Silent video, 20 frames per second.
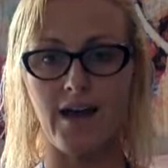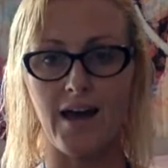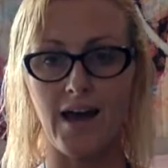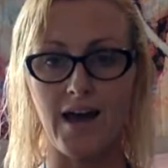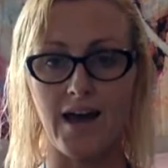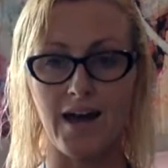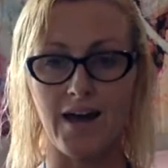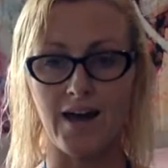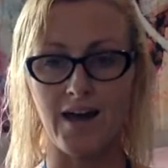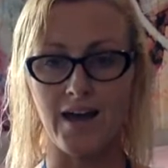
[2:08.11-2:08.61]

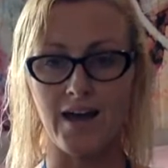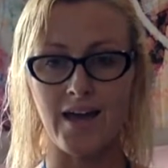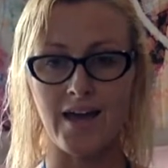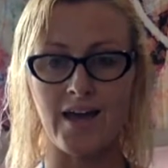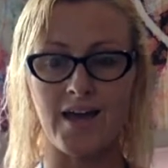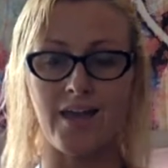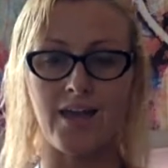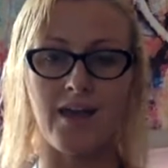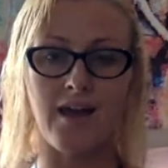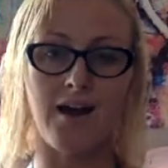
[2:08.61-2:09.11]

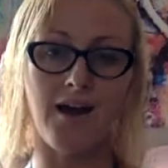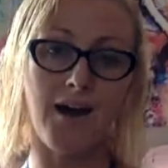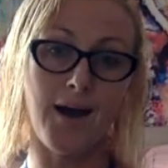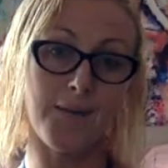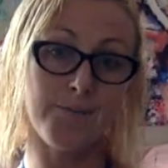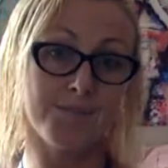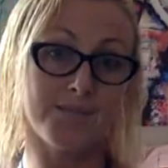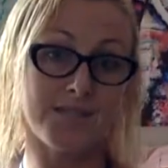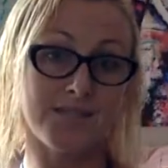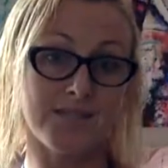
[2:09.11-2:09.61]
I
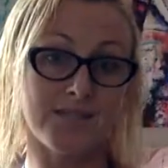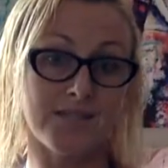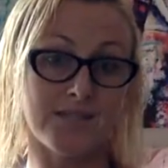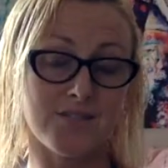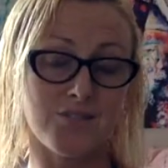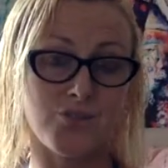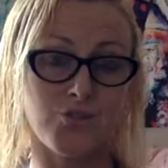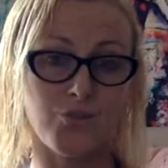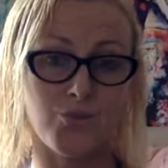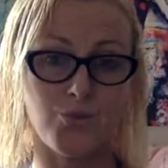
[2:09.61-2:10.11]
opted
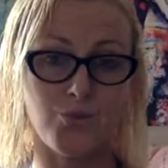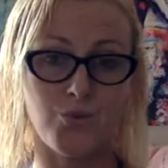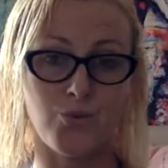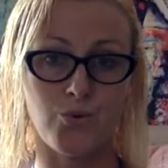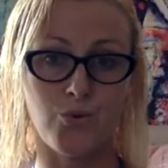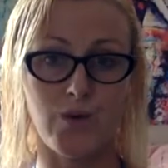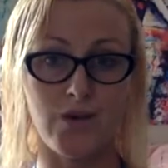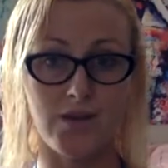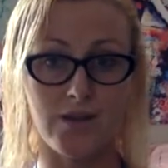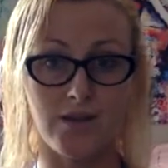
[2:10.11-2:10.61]

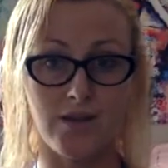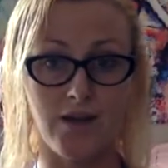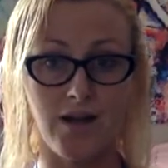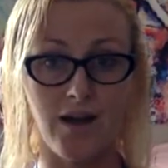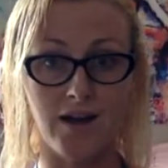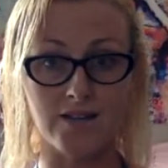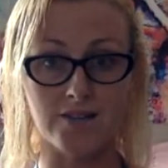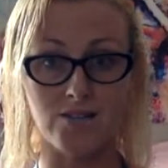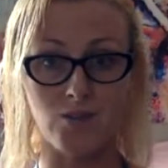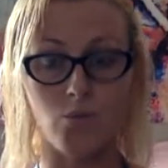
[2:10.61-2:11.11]
to
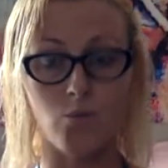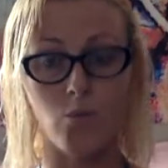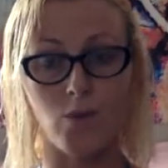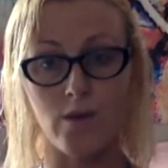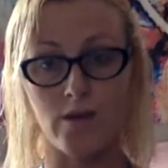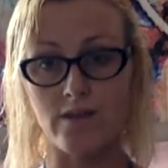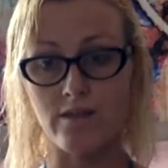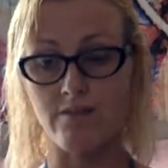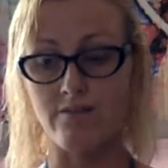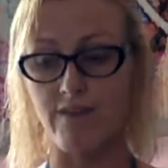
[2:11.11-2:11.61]
not
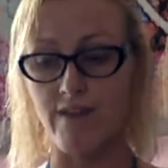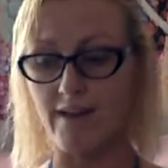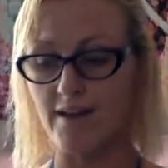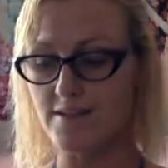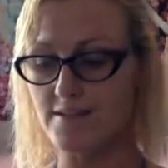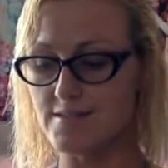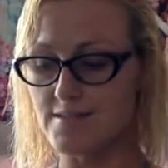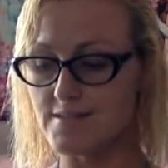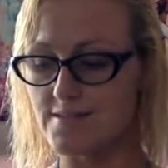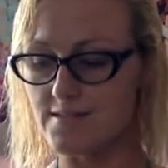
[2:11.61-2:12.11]
wear the
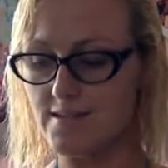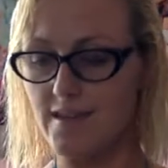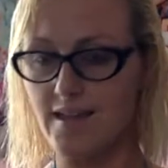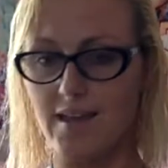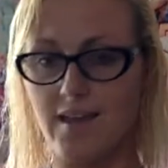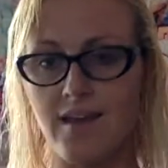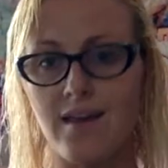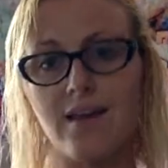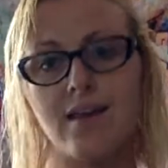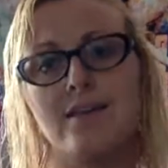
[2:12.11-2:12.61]
vest,
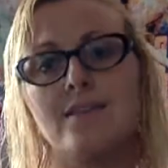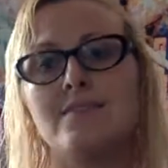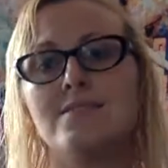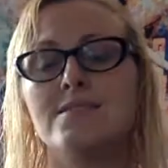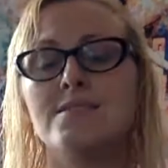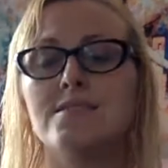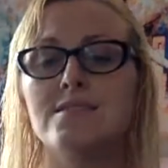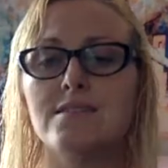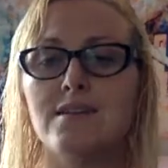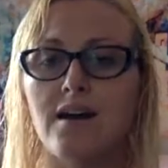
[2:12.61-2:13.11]

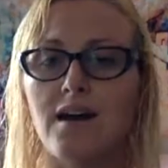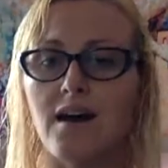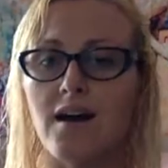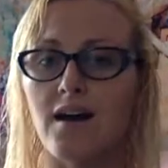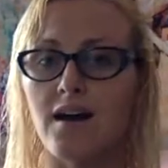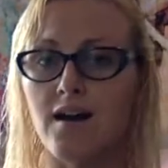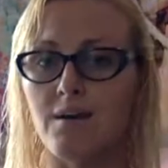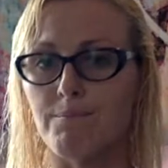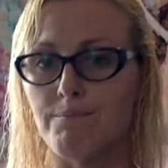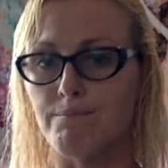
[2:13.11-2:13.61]
and
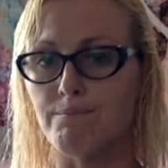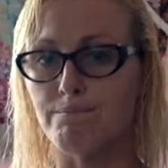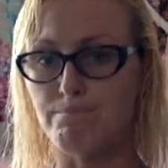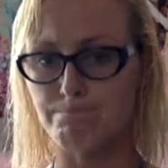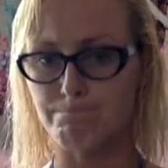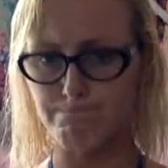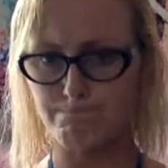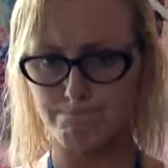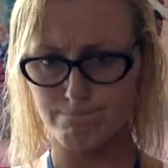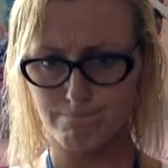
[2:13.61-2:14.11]

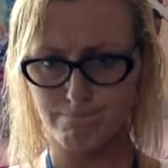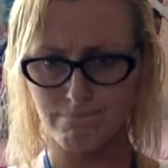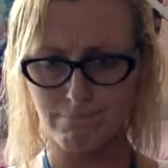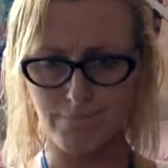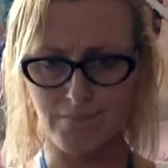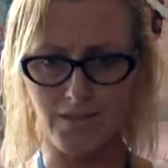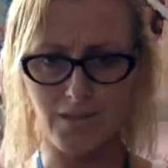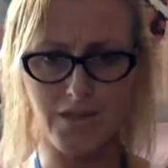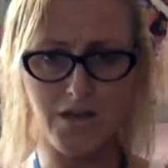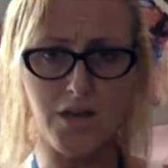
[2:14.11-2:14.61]

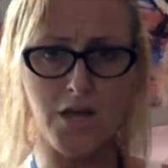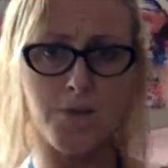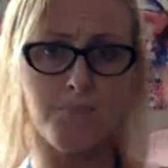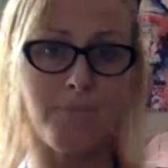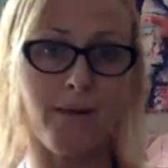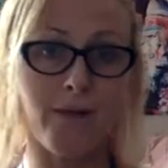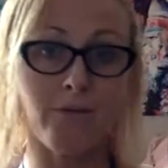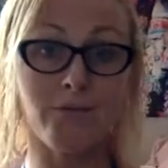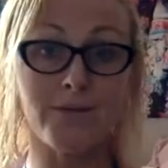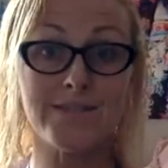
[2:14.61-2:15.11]

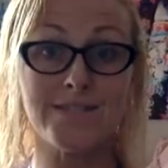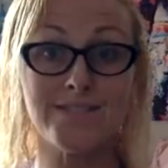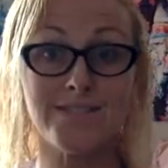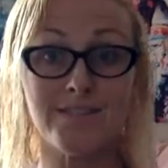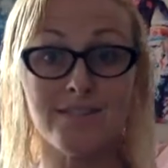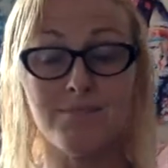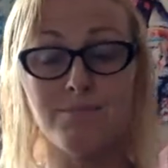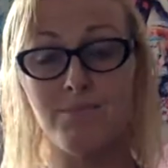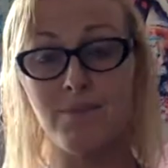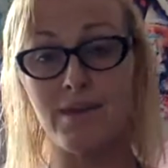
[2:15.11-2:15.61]
my
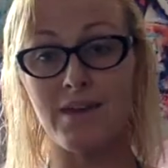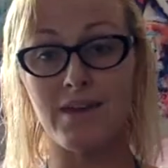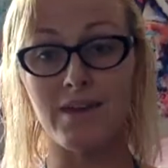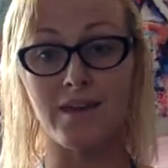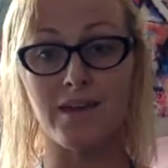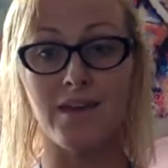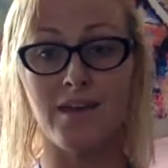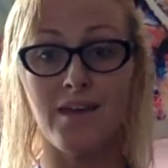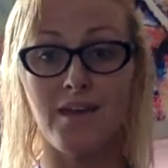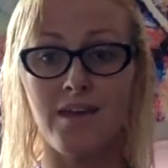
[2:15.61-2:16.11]
reason
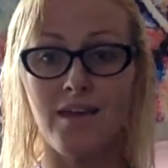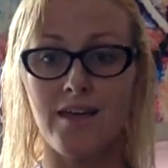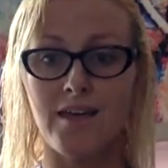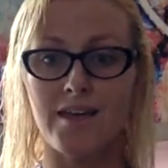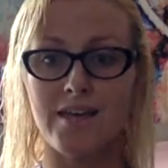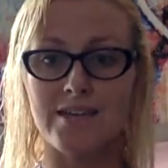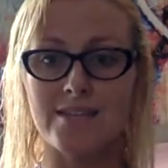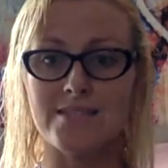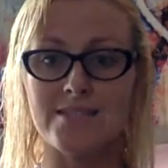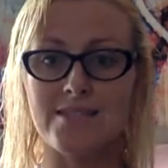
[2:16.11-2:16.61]
being
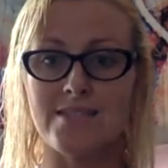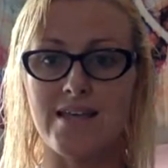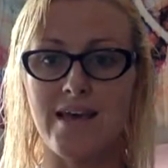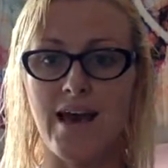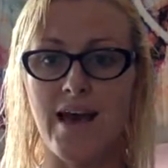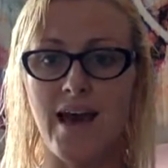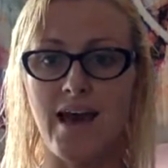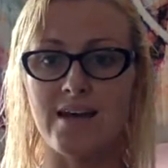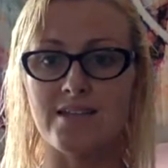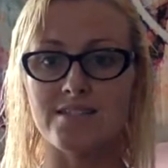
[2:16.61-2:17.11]
is
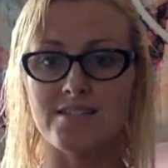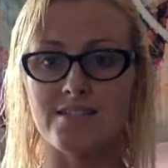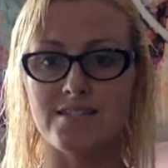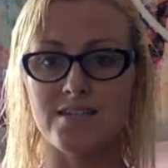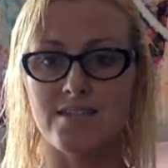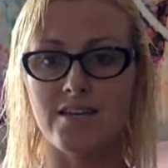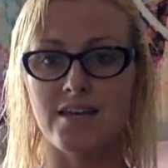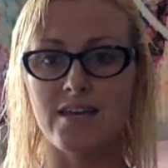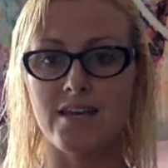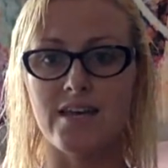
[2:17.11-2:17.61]
that
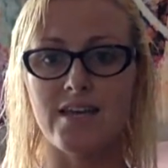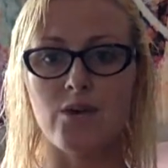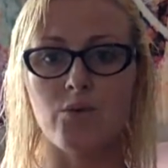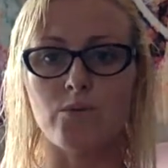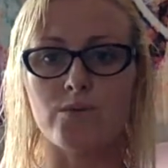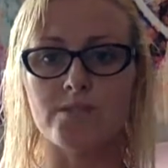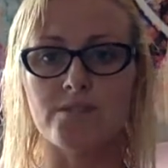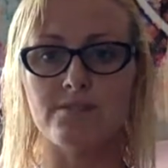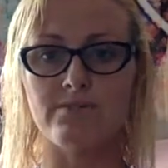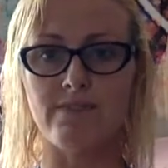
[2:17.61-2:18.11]
it
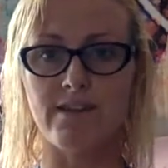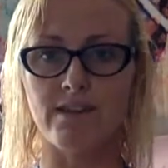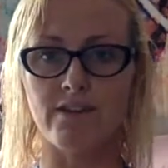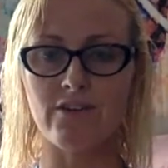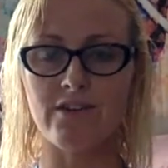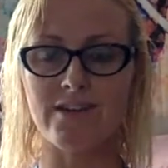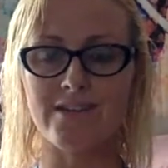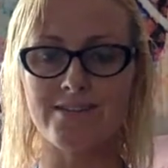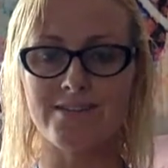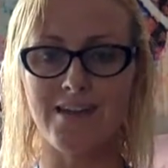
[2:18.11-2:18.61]
was
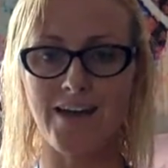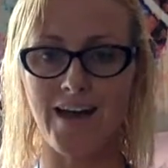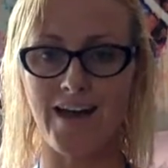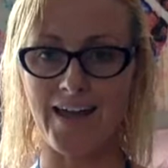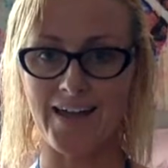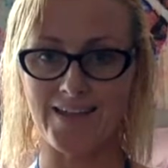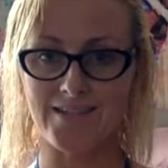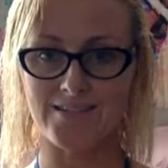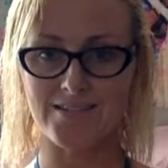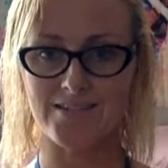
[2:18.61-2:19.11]
very
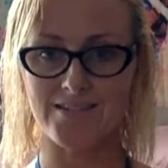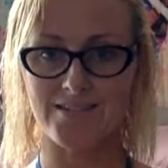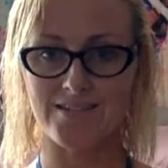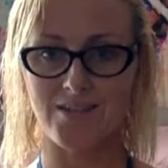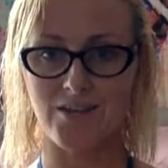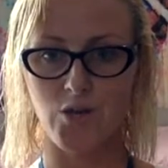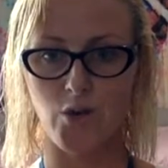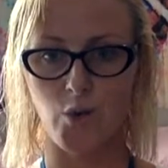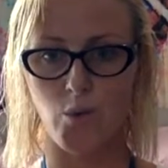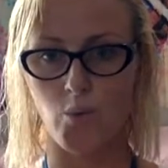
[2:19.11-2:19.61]
tight
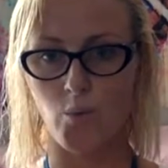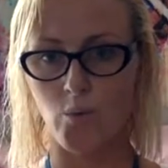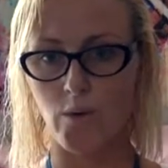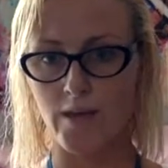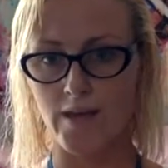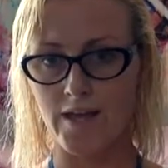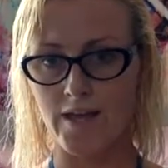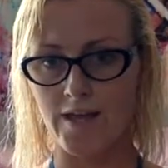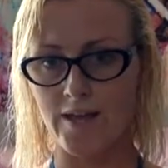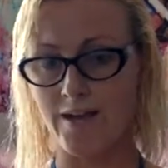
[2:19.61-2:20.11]

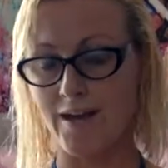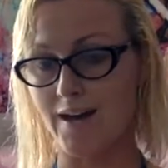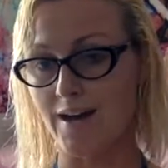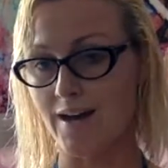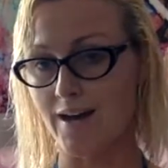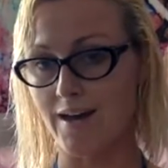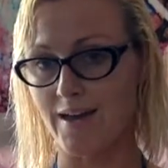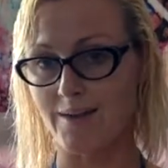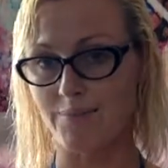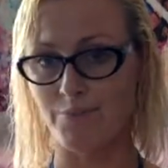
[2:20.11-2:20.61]
when
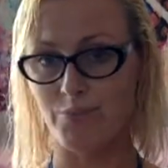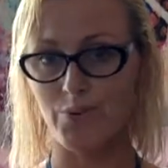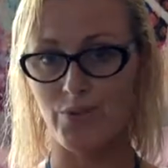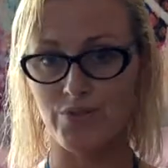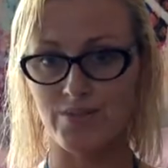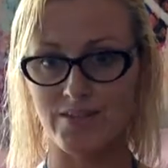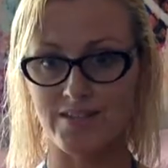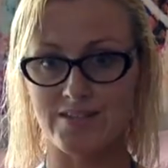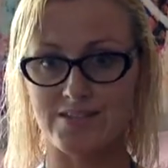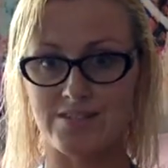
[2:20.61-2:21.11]
I
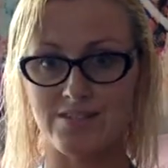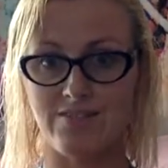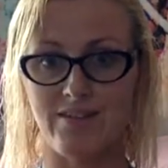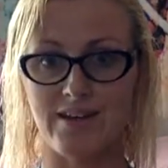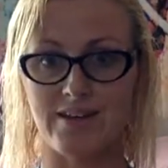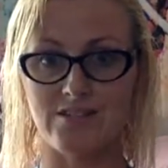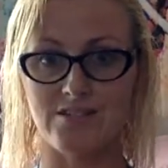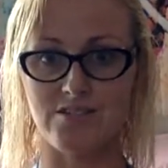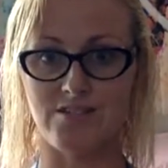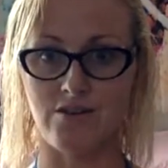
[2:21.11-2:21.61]
put this
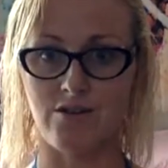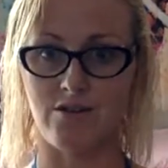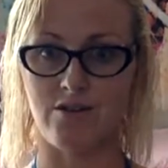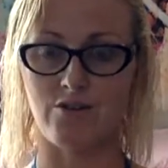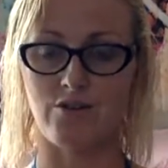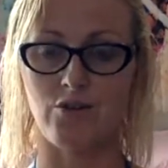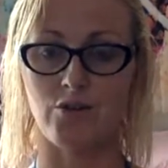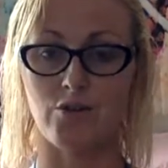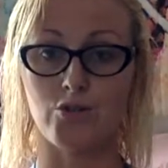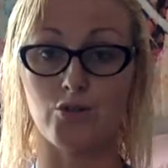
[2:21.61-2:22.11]
vest
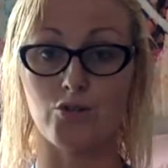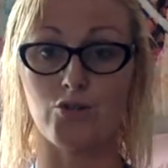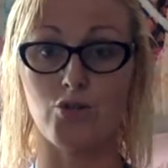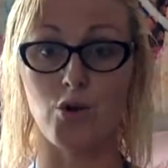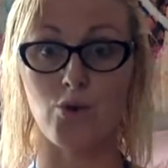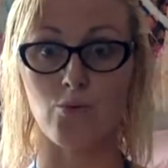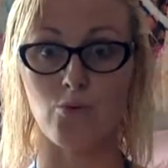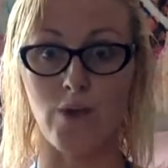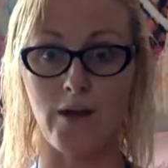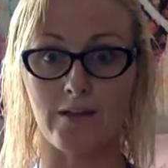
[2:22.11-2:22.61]
on
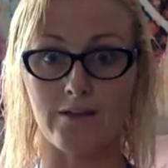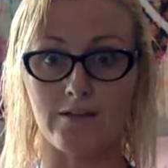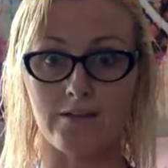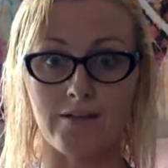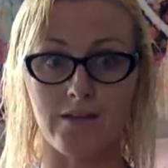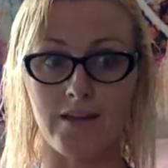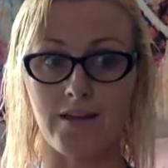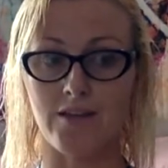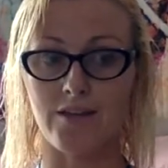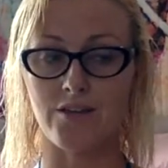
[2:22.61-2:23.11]

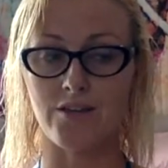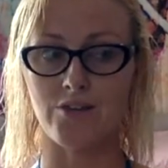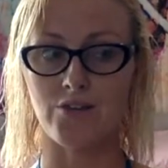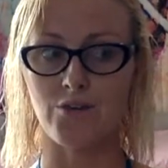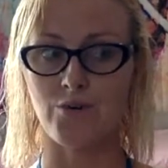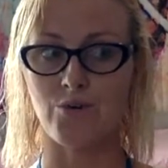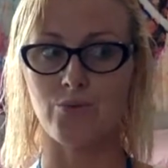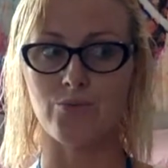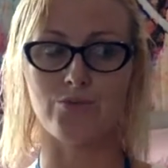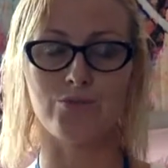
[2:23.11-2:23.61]
directly,
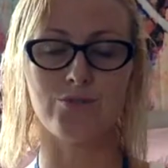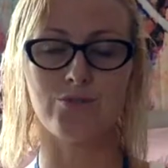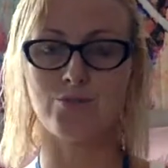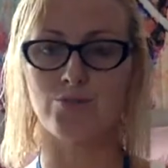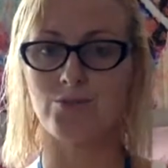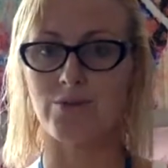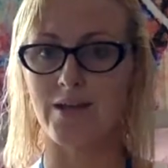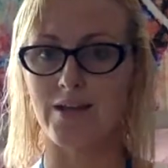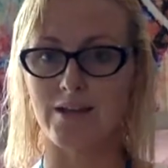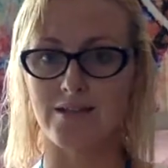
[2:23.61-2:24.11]

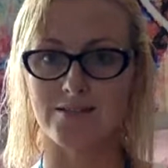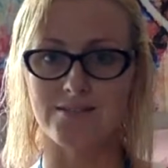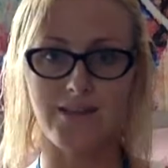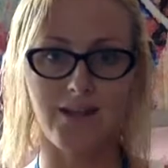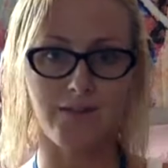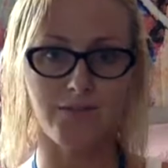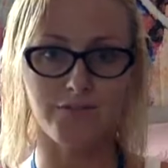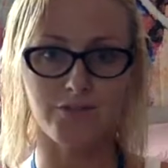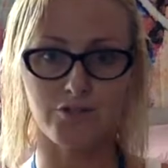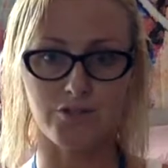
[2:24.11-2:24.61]
2 days
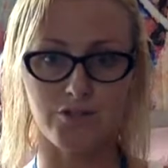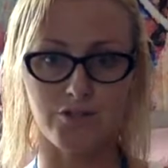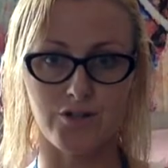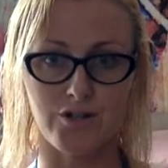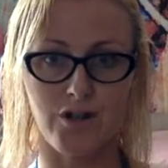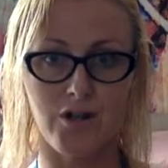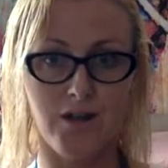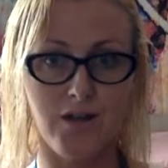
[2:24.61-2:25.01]
after